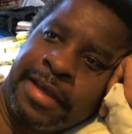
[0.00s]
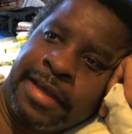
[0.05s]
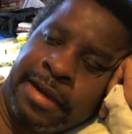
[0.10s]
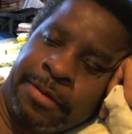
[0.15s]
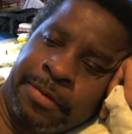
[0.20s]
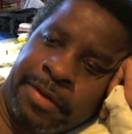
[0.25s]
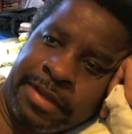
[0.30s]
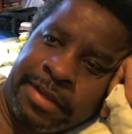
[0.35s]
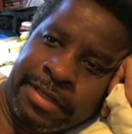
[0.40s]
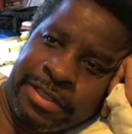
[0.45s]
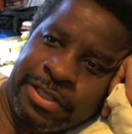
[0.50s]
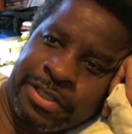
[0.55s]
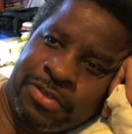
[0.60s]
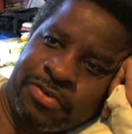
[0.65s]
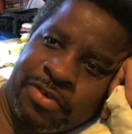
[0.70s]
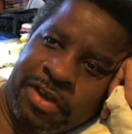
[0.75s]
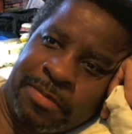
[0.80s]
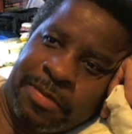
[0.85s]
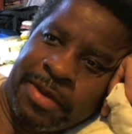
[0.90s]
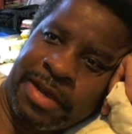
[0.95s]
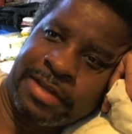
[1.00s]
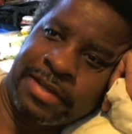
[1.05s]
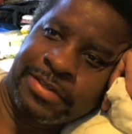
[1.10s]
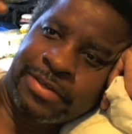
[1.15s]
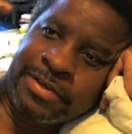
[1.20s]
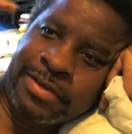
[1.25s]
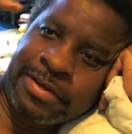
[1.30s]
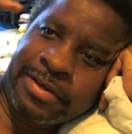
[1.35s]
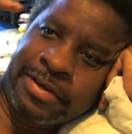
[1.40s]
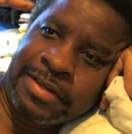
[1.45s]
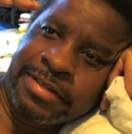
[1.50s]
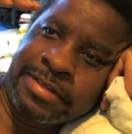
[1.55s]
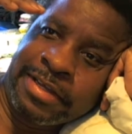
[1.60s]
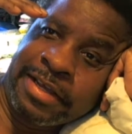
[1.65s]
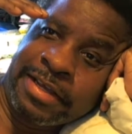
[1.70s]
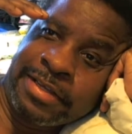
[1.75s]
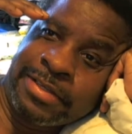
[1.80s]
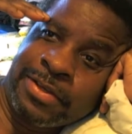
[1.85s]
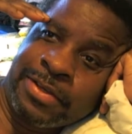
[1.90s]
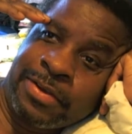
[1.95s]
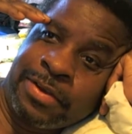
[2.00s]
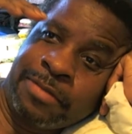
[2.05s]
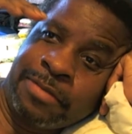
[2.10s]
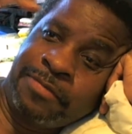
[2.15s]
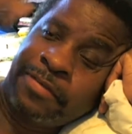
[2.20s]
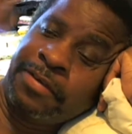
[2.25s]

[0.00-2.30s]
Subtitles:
Anyway, this is Trepacer saying so.